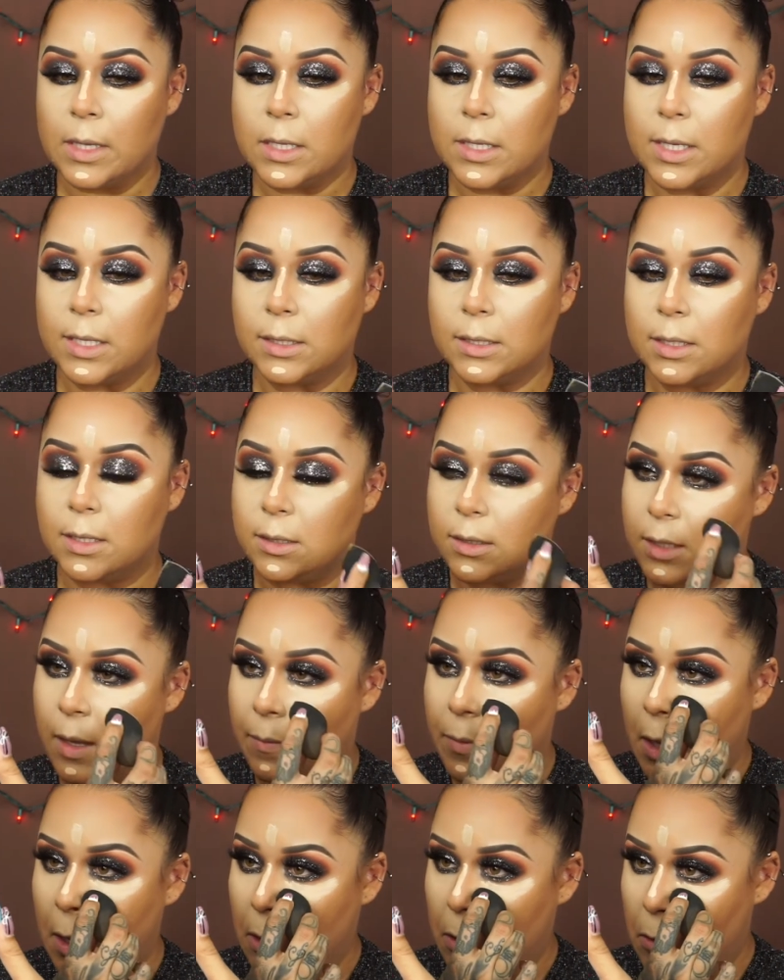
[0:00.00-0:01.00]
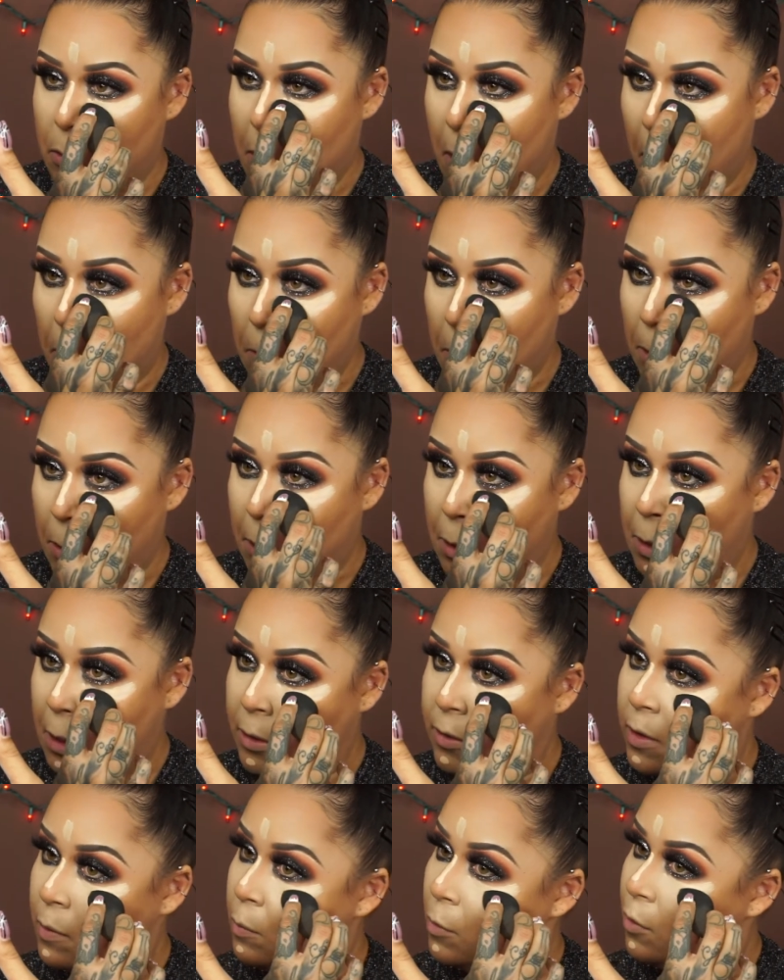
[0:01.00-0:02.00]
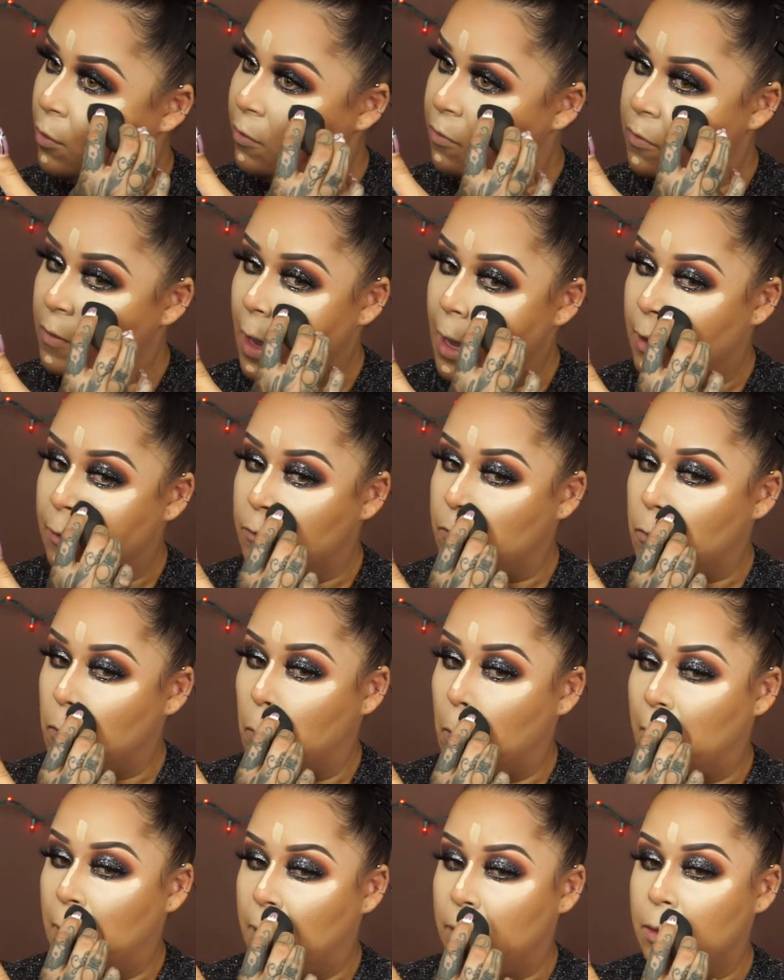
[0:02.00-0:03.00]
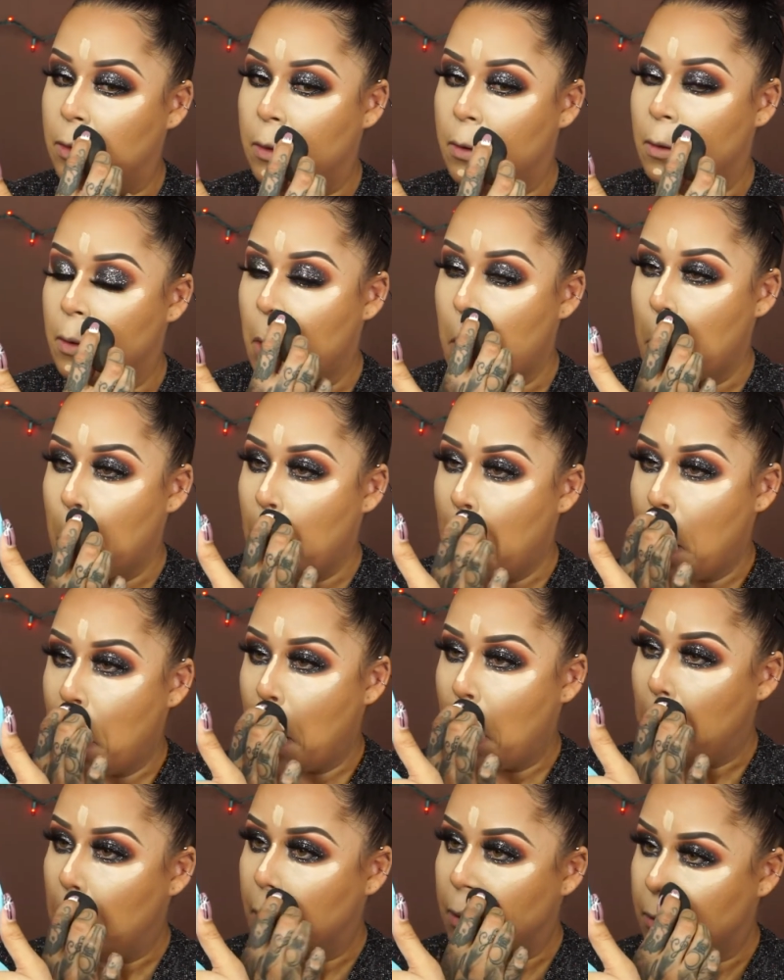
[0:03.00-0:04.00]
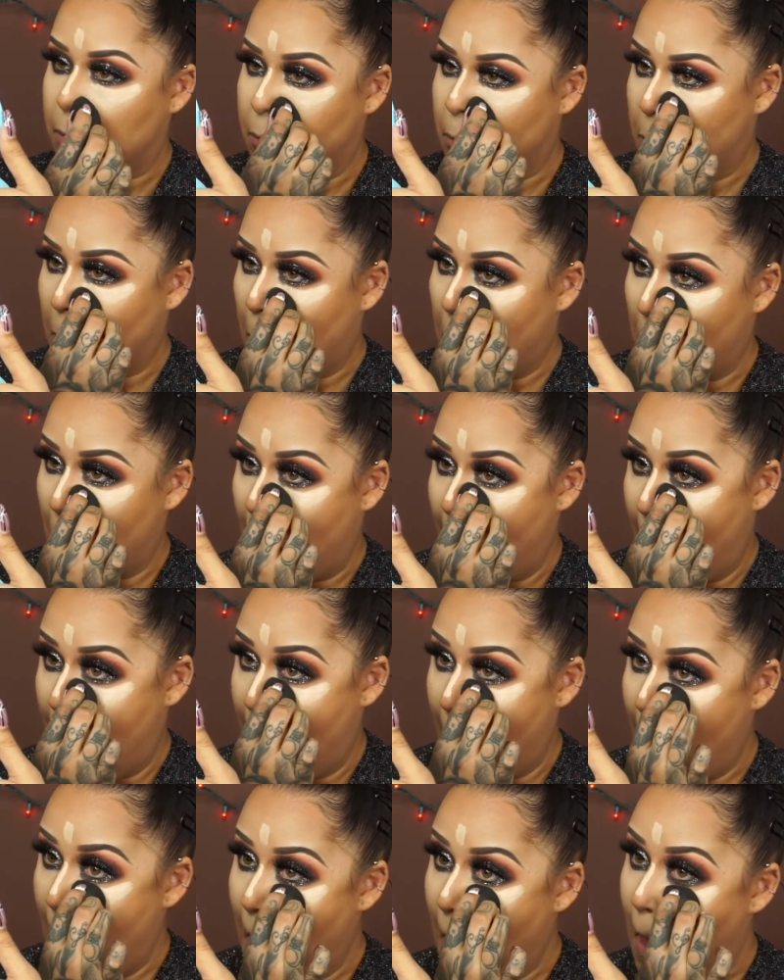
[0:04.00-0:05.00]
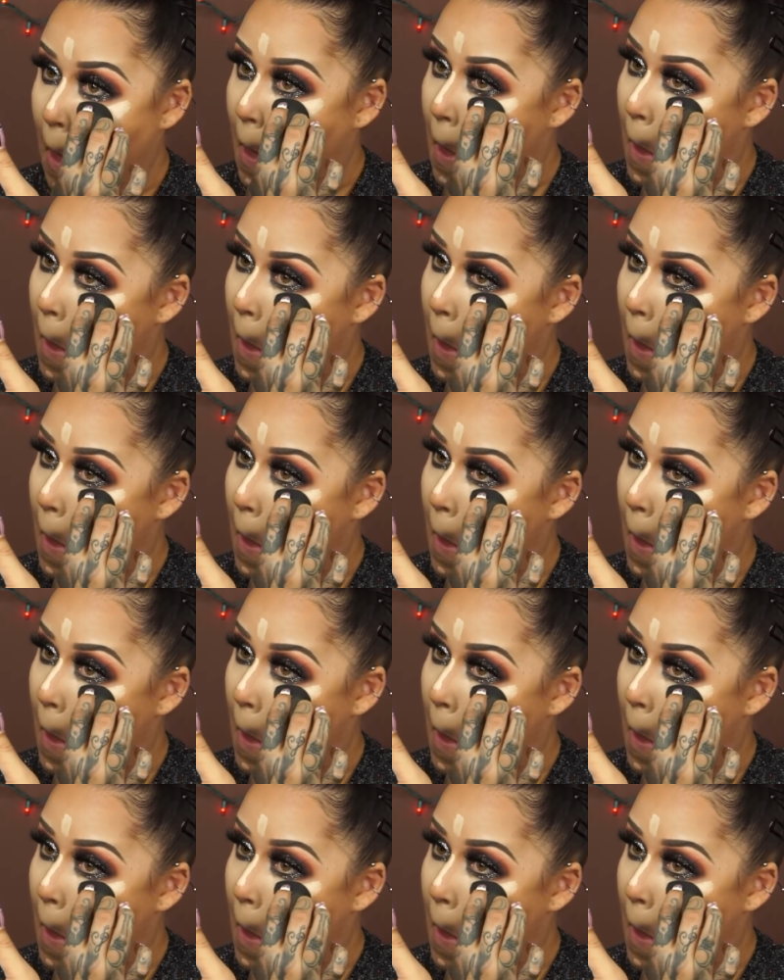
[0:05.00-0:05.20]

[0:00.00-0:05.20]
This is something you definitely need to move fast with. I could say that.